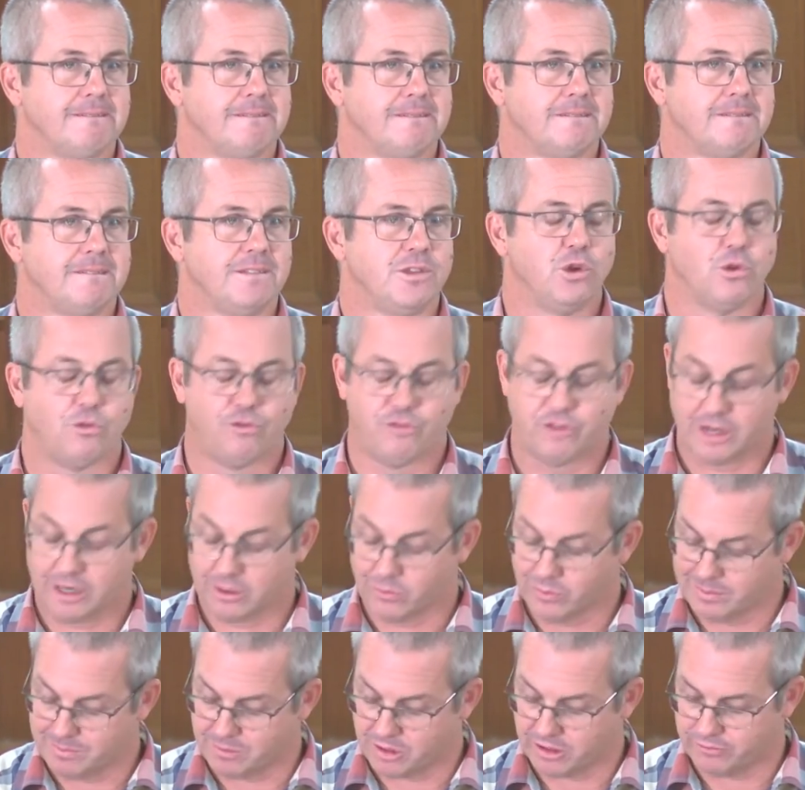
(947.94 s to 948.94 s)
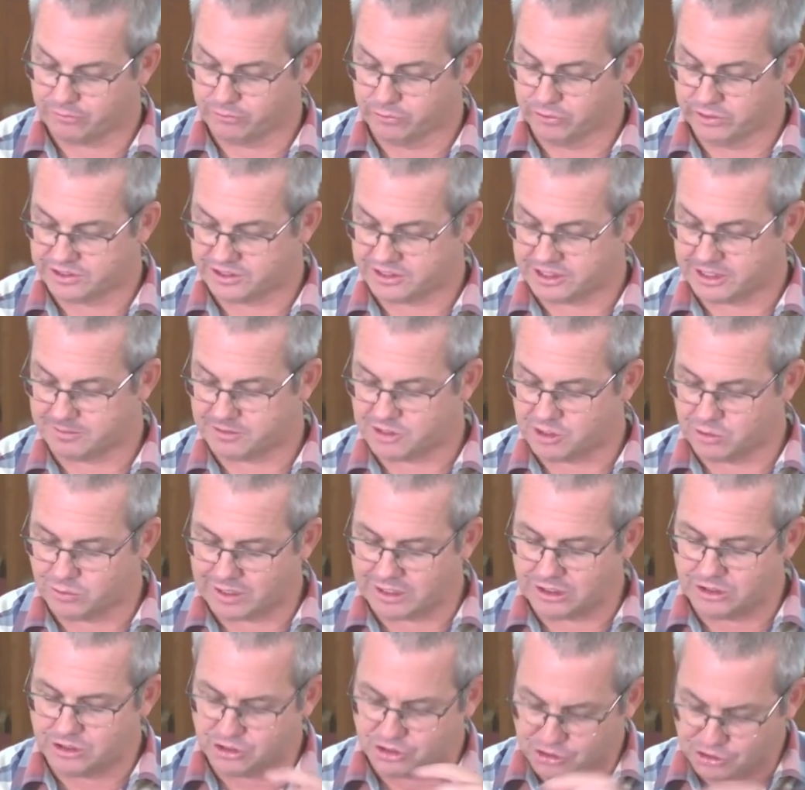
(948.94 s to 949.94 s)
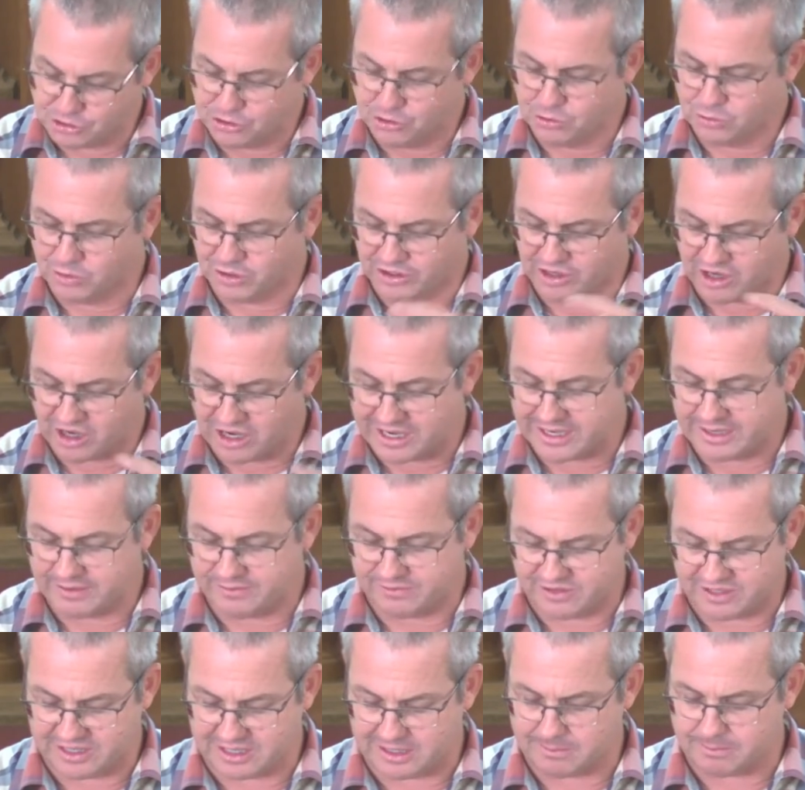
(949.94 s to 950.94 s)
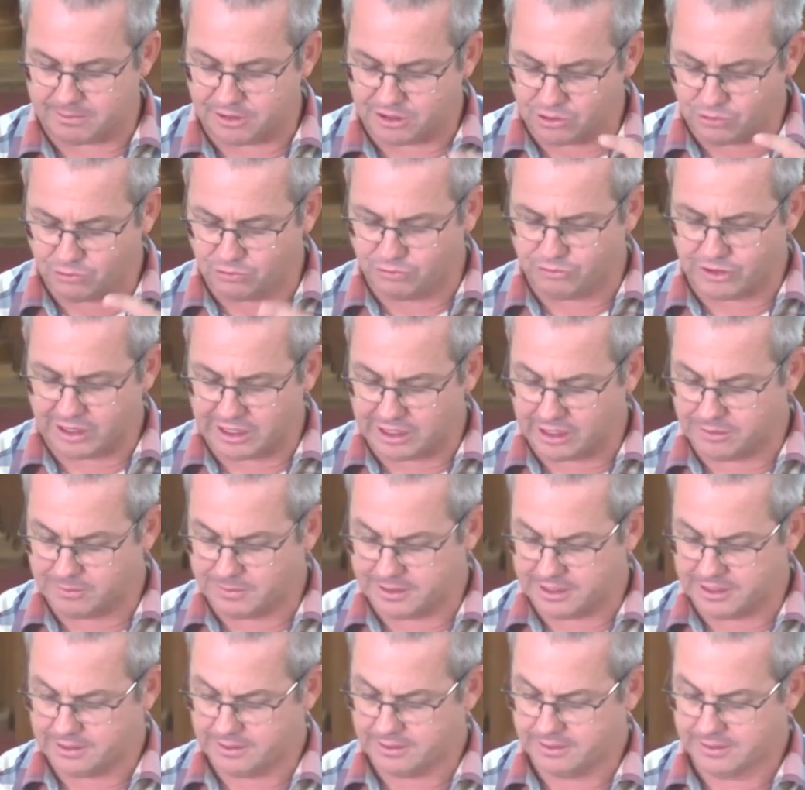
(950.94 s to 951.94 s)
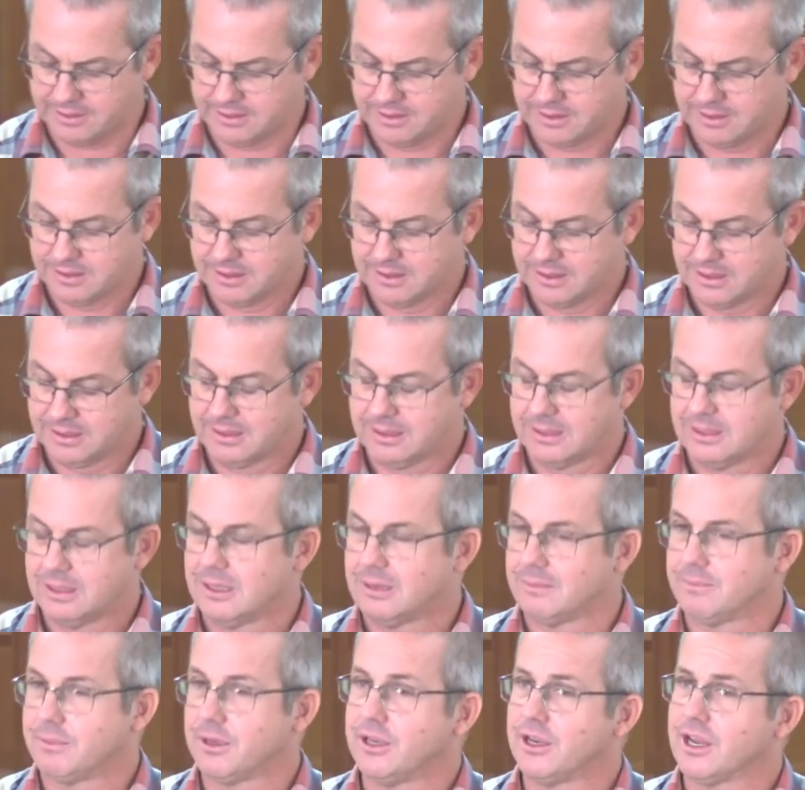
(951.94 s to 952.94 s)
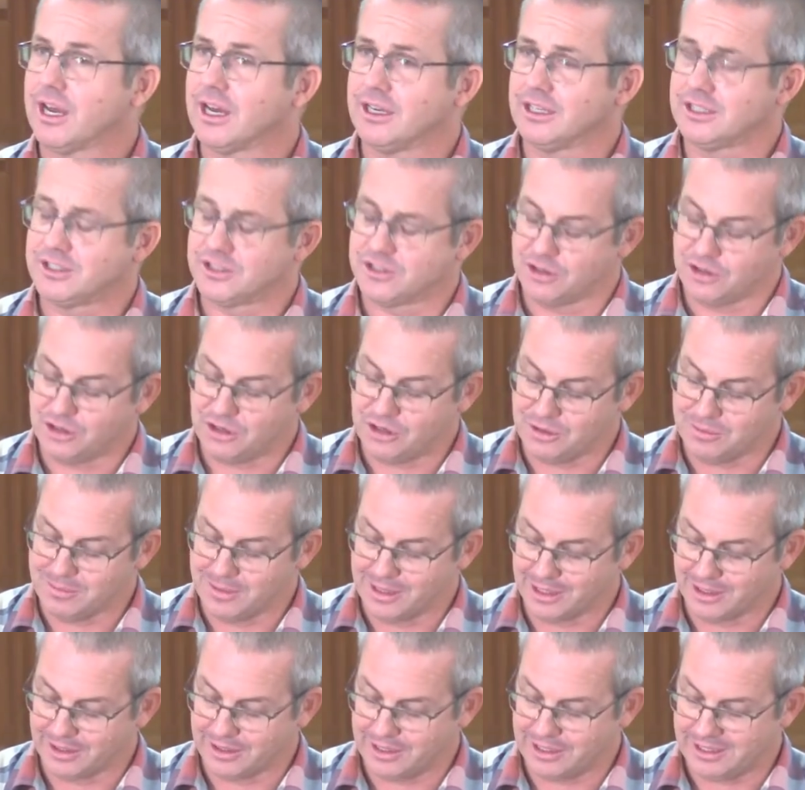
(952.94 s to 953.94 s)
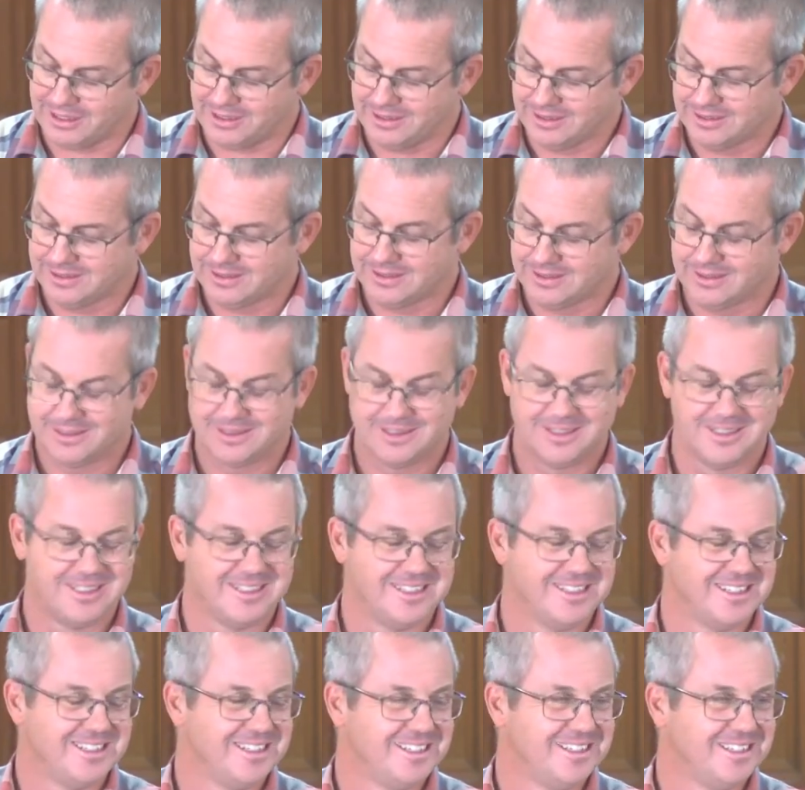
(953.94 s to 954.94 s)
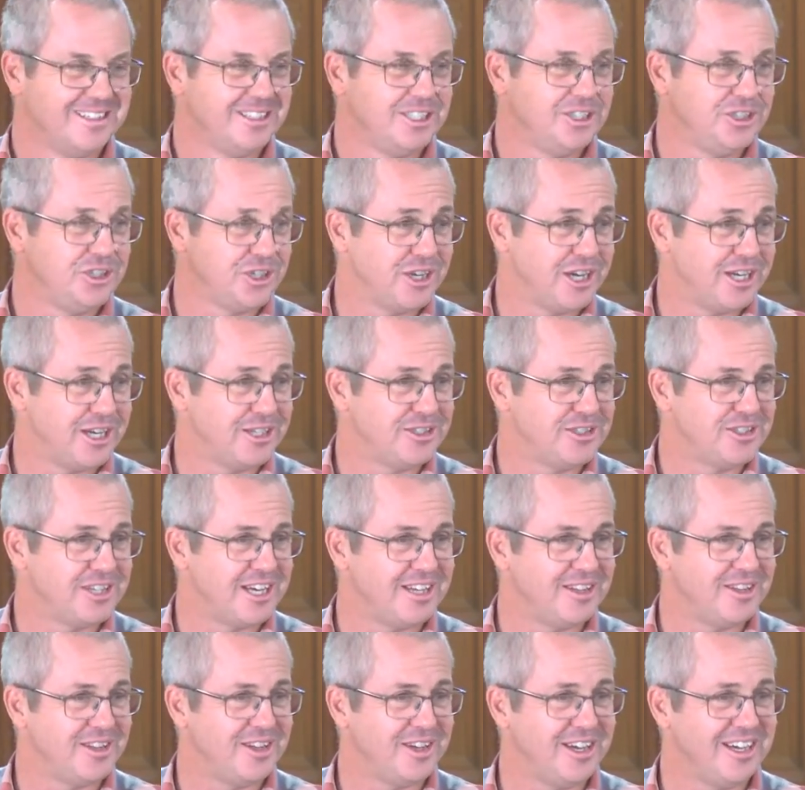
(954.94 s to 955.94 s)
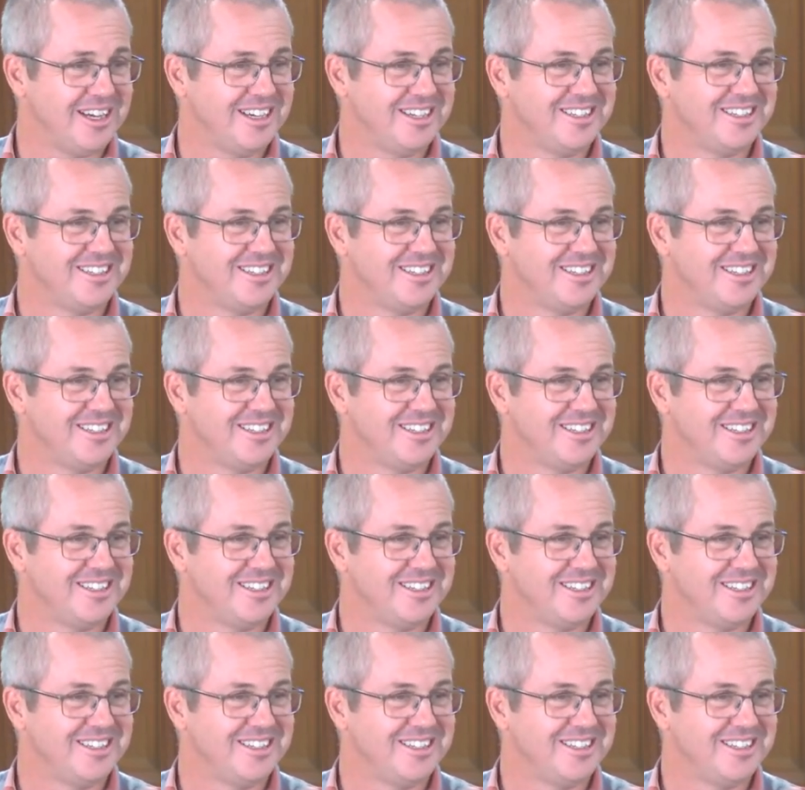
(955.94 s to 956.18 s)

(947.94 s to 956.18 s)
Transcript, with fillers: You'll follow in my footsteps. You won't do what I have done, but you'll follow me. But notice the humility. Did you notice that there?